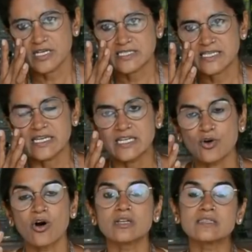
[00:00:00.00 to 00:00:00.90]
seed
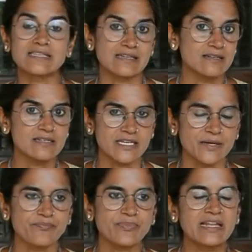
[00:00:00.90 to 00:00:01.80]
on a single
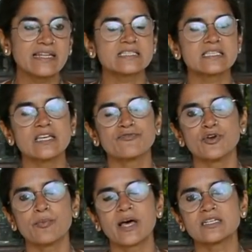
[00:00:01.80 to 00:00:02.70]
day. Let's say if
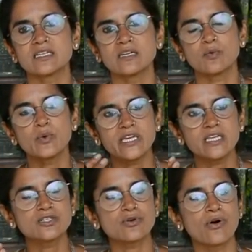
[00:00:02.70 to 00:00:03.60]
you're planting
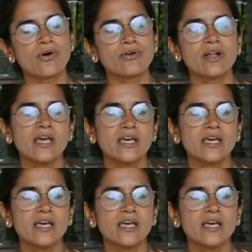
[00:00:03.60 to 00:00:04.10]
wheat or